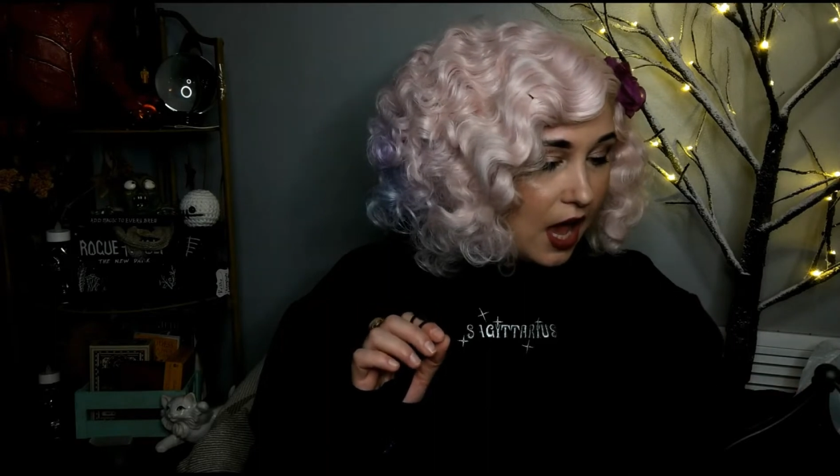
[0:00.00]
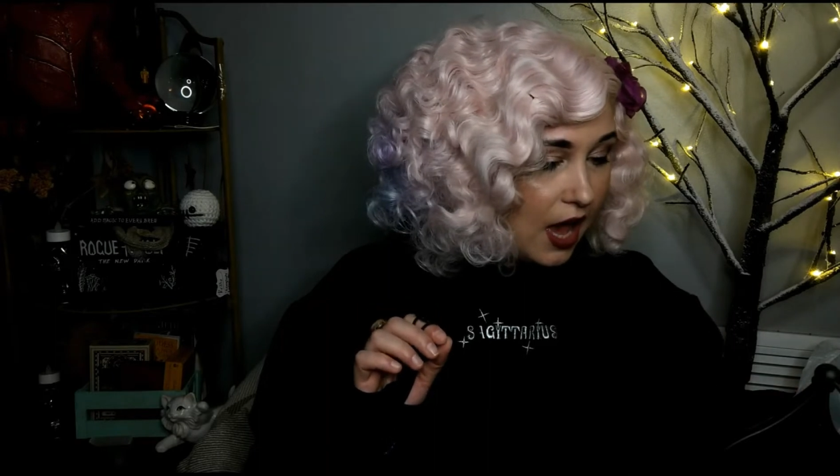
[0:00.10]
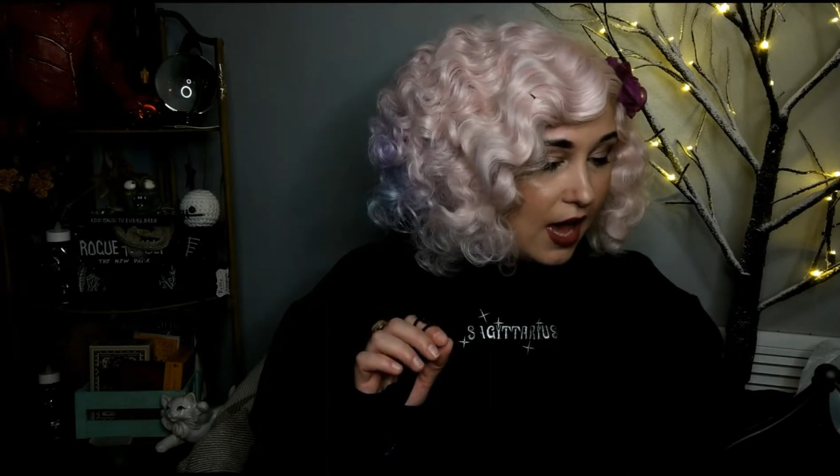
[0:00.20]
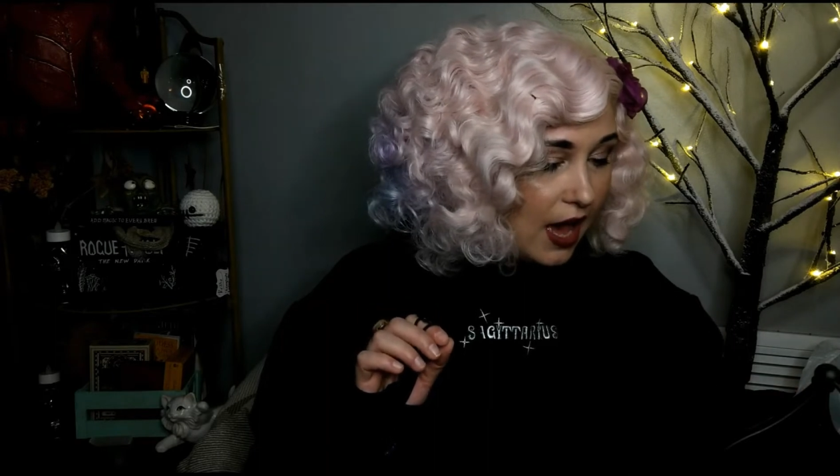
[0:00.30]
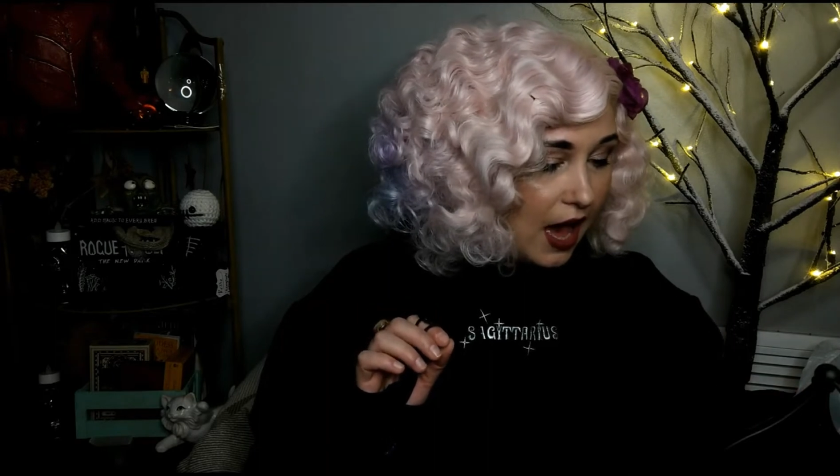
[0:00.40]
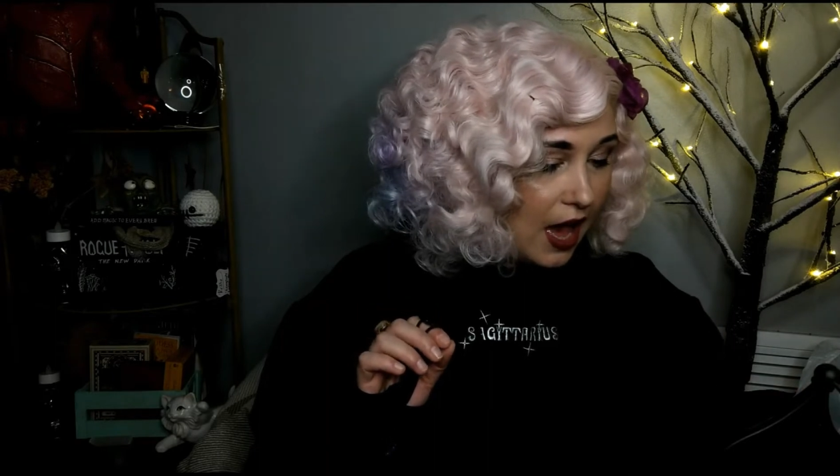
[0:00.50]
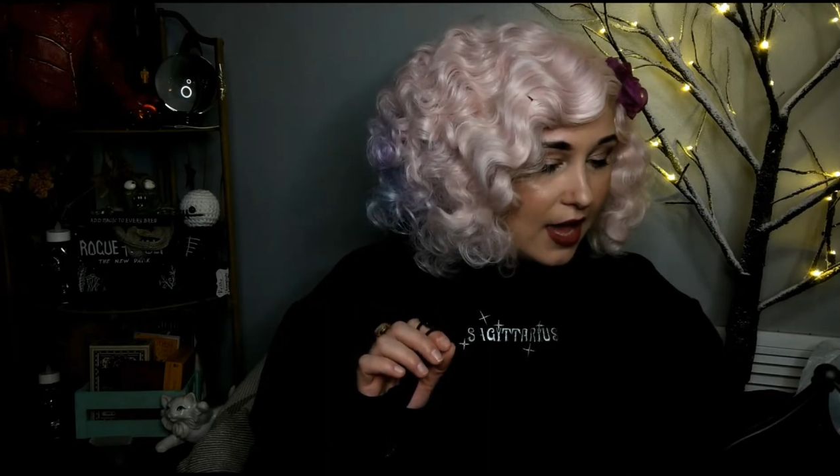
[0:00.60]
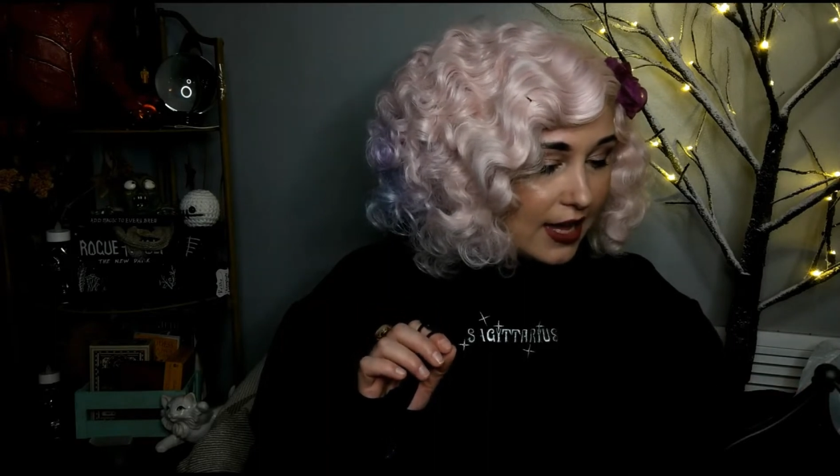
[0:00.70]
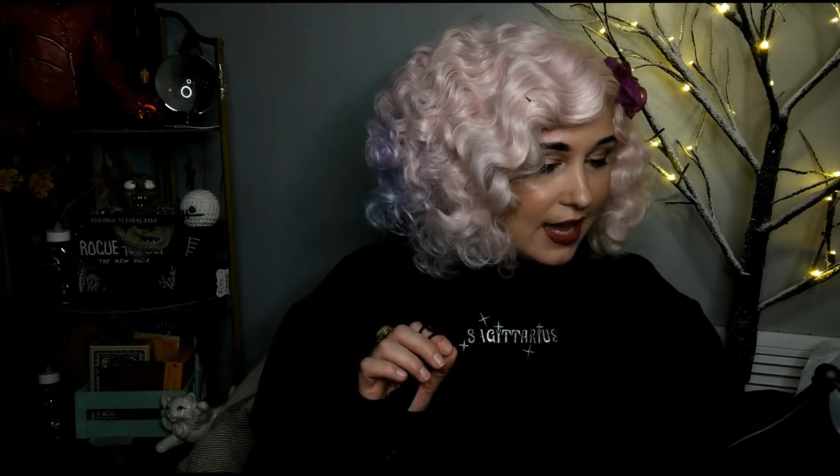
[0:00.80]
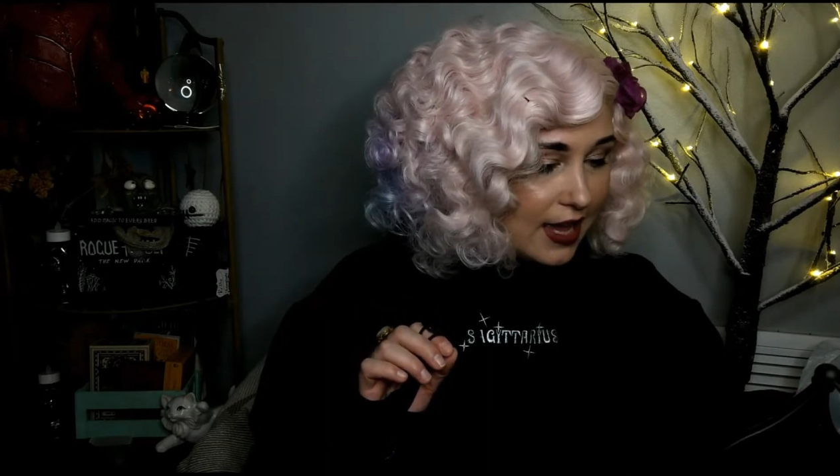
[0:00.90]

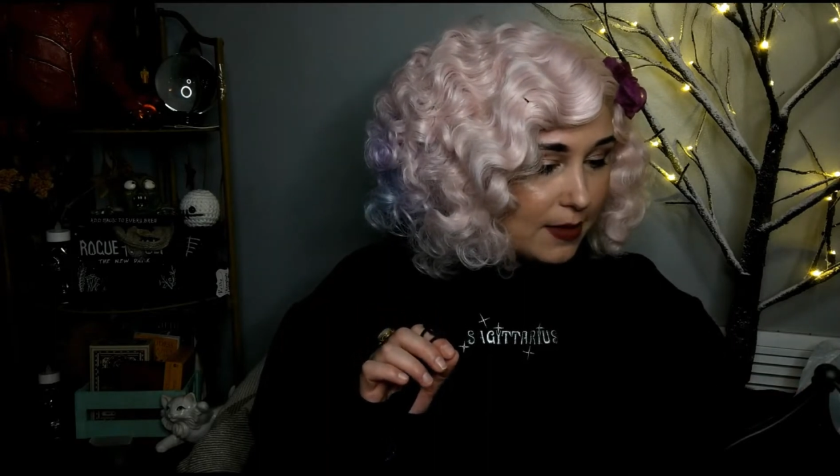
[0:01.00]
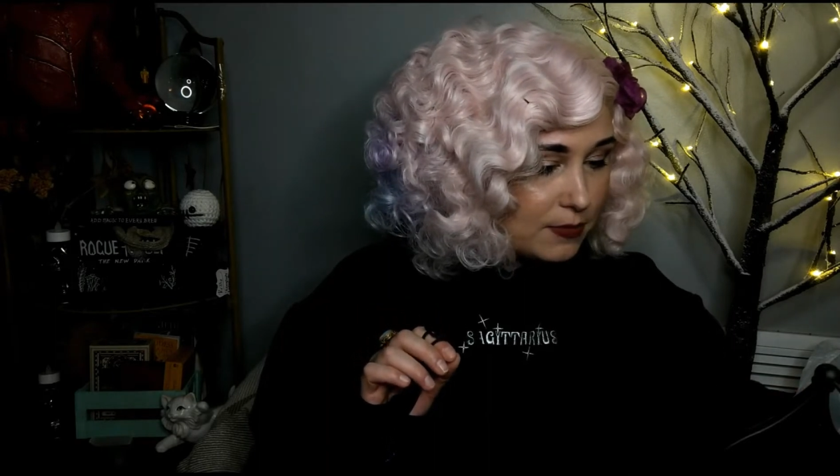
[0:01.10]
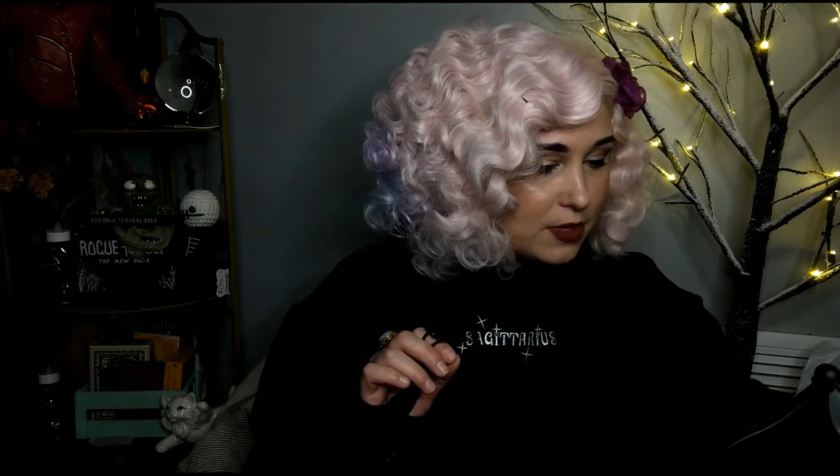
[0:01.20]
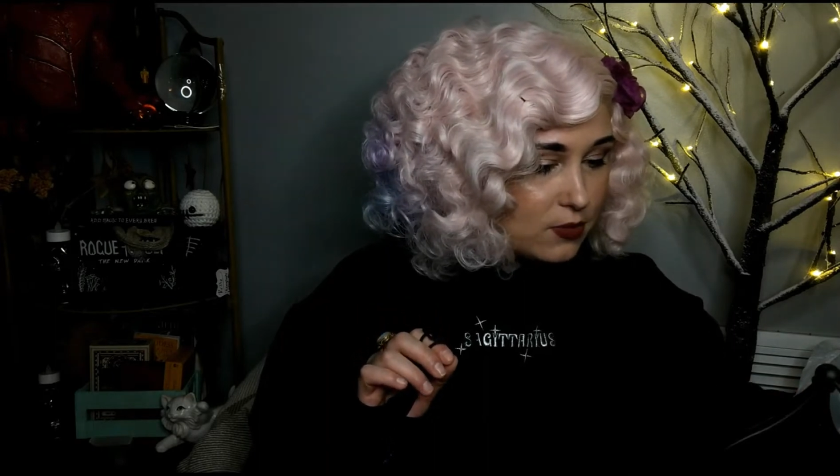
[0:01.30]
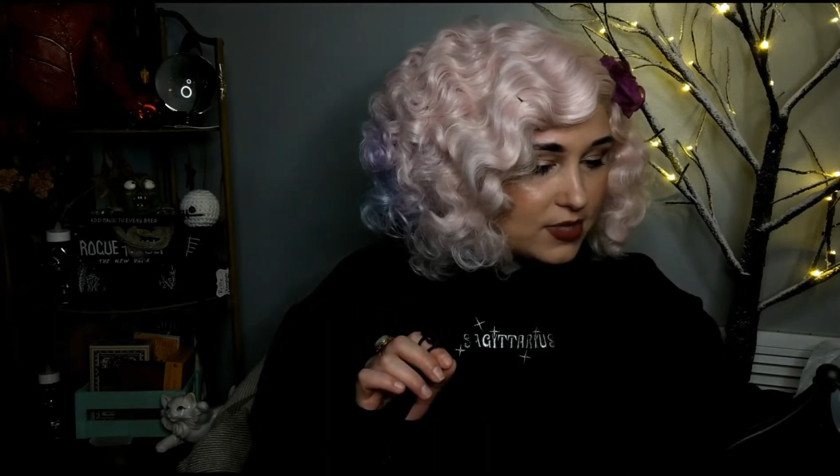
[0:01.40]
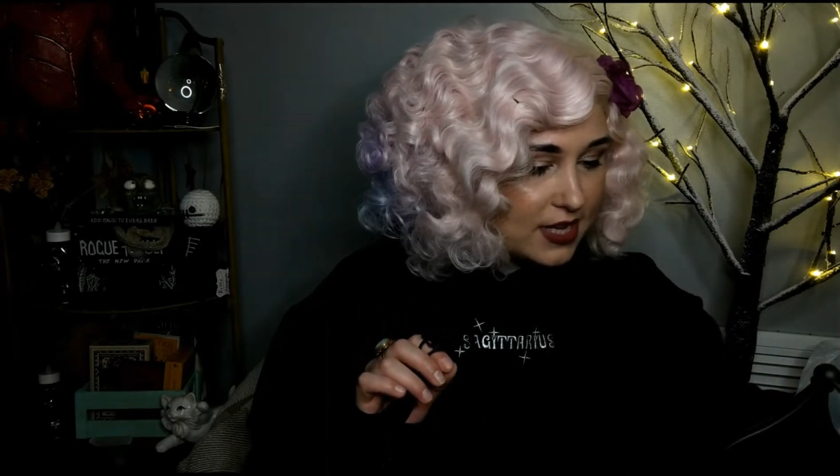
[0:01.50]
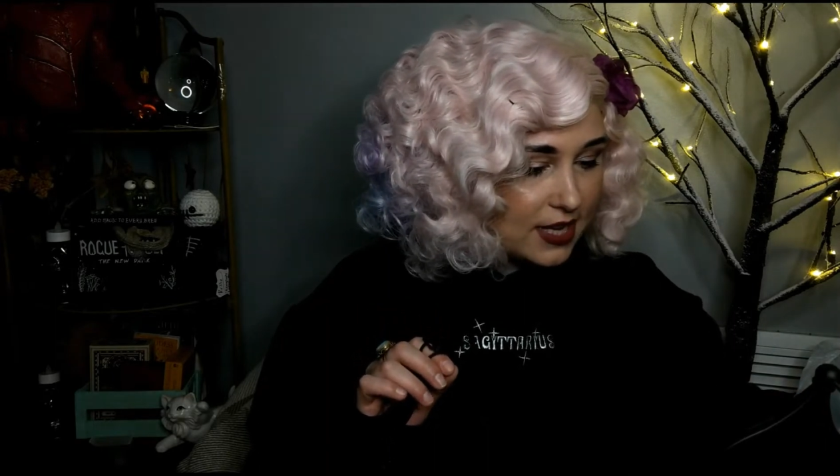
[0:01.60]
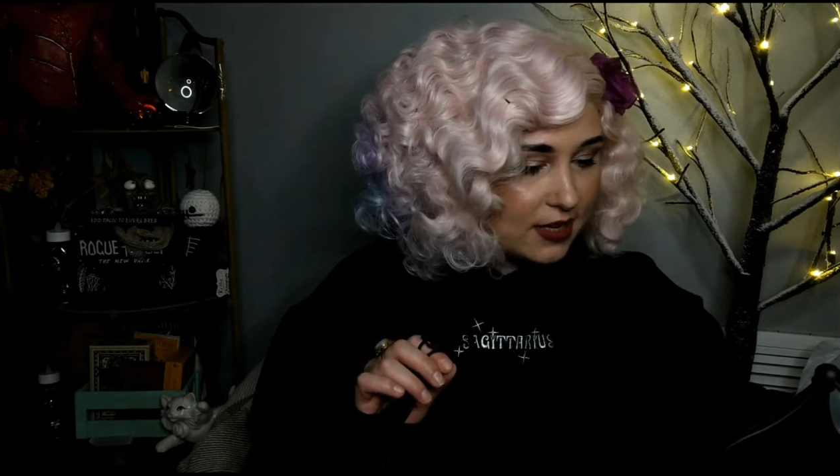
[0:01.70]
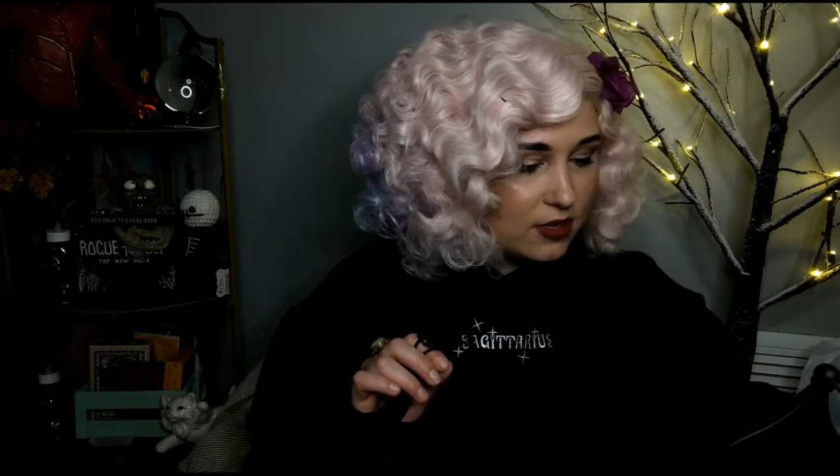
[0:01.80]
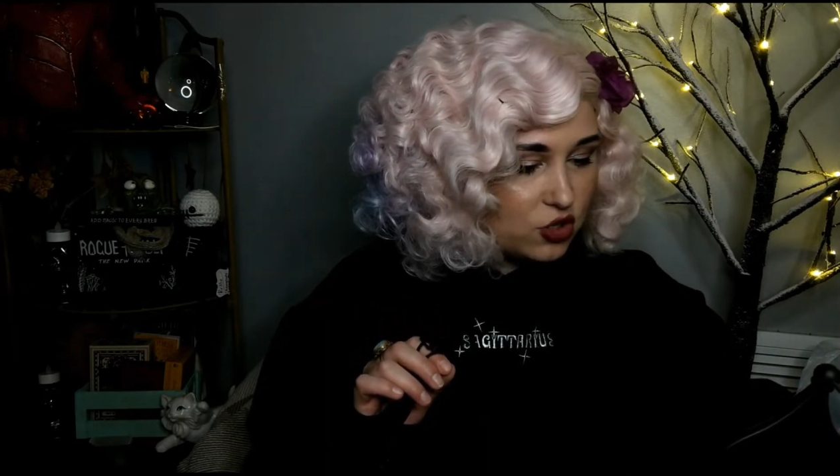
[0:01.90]
I am using